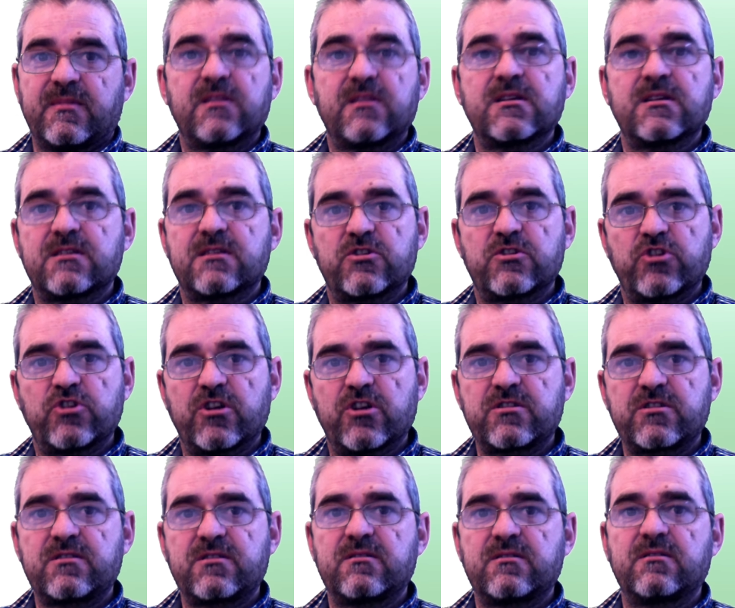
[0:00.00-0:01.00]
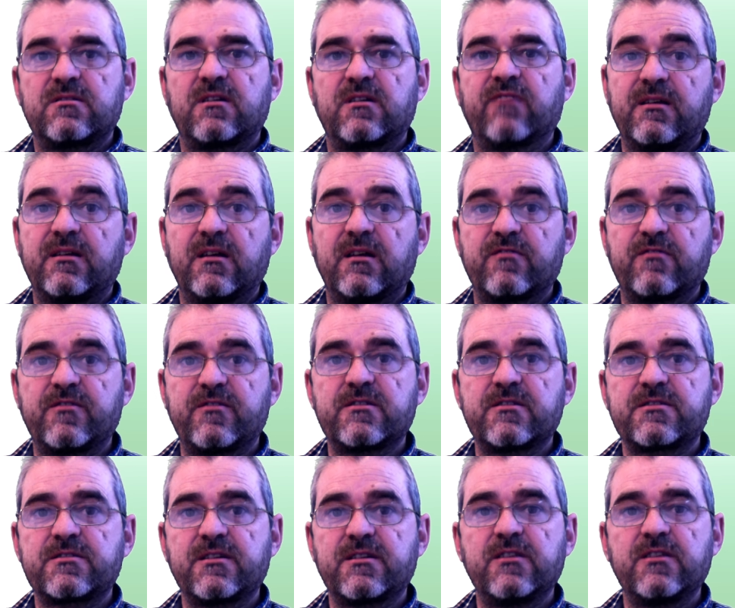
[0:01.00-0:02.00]
This is just a
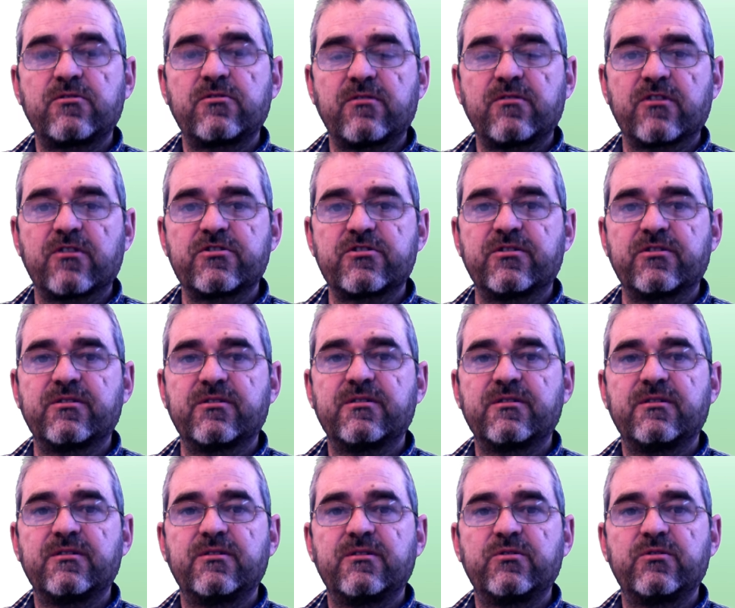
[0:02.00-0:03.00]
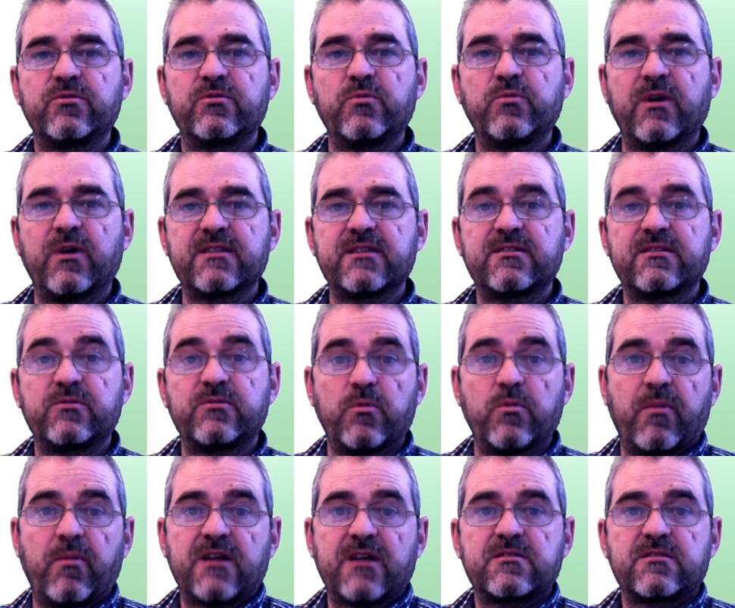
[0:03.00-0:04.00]
first introduction to what
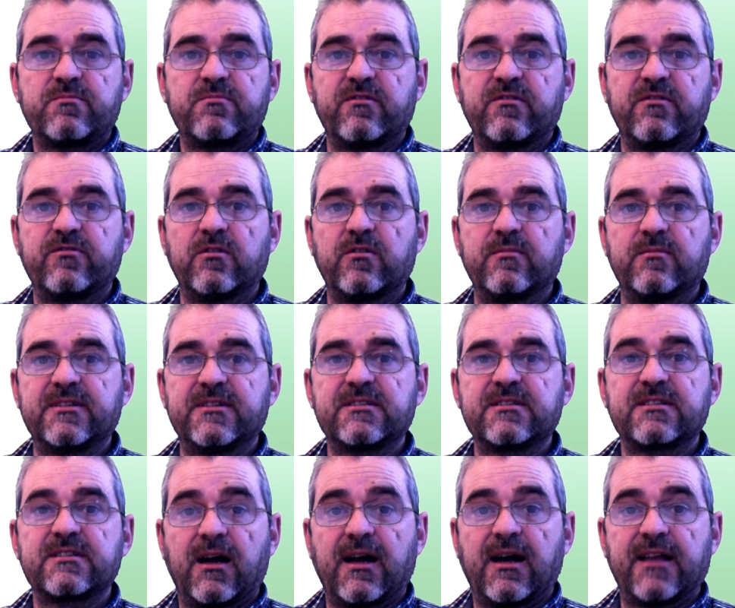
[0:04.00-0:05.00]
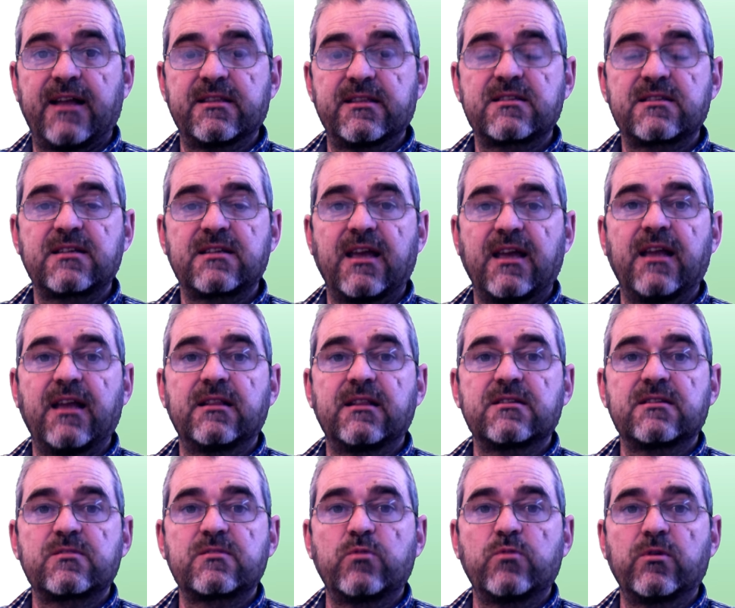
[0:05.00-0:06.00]
robust performance and
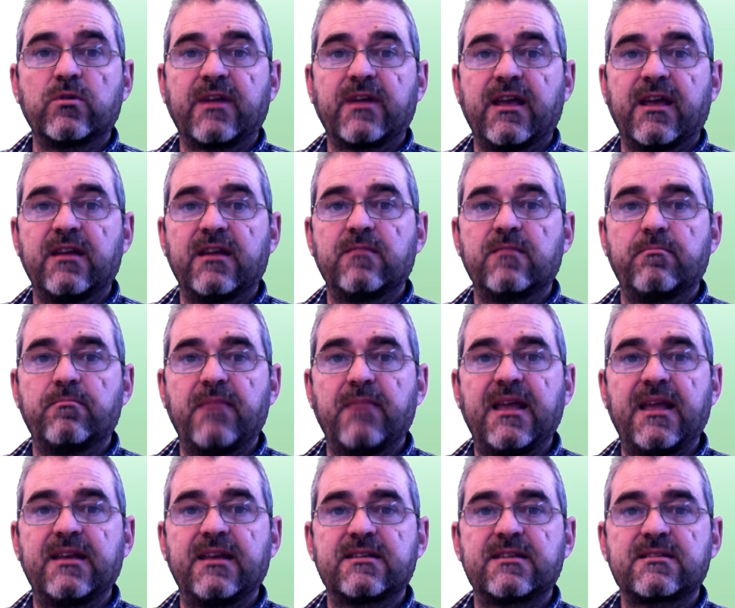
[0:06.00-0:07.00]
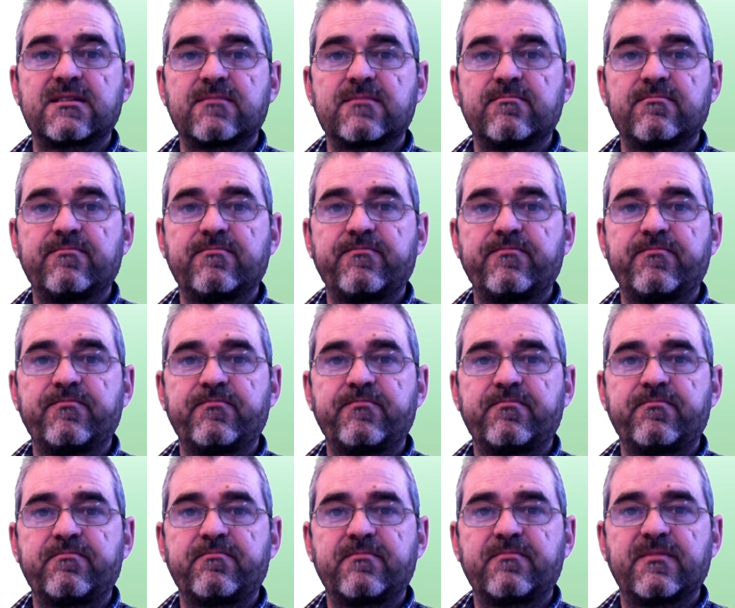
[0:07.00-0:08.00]
scaled small gain means.
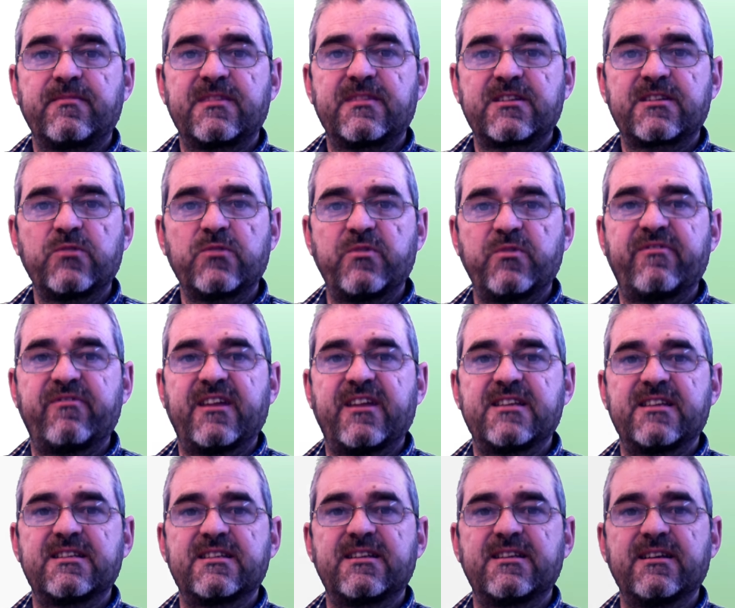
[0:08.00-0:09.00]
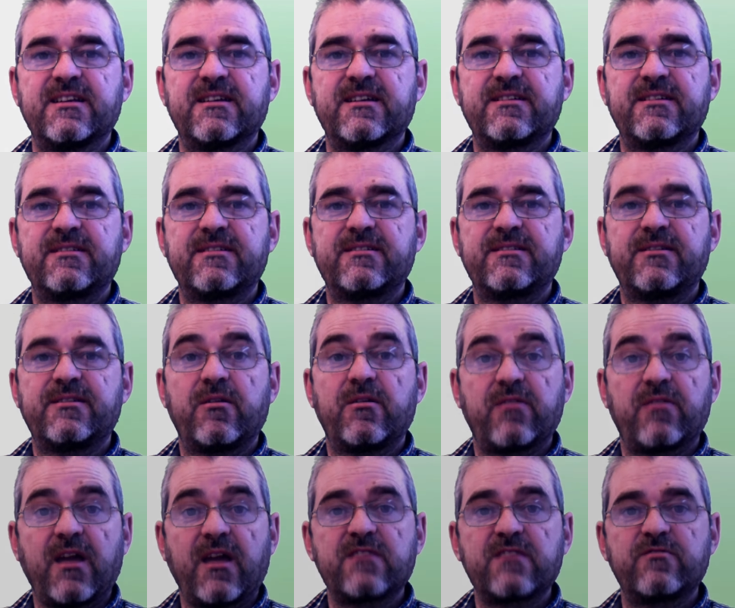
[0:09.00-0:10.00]
So we finish it here.
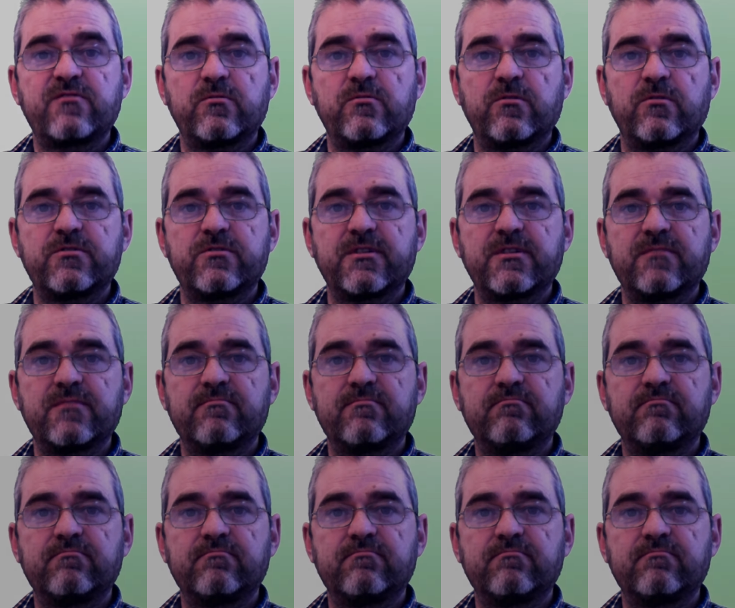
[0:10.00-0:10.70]
Thanks for watching.